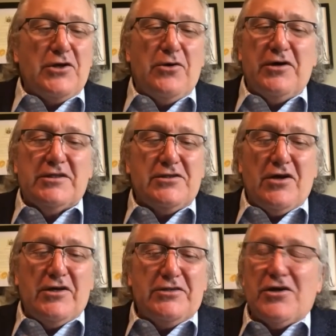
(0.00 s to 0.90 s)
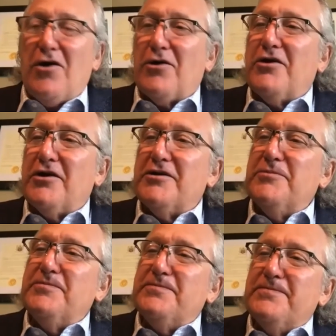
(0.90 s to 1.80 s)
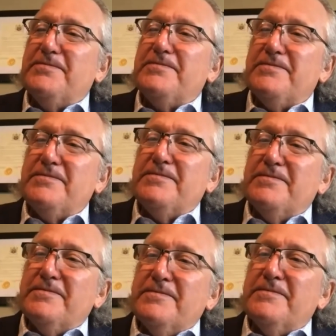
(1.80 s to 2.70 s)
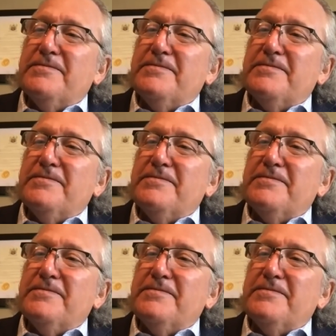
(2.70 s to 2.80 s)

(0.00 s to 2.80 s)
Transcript: So it's it's all good. That's terrific.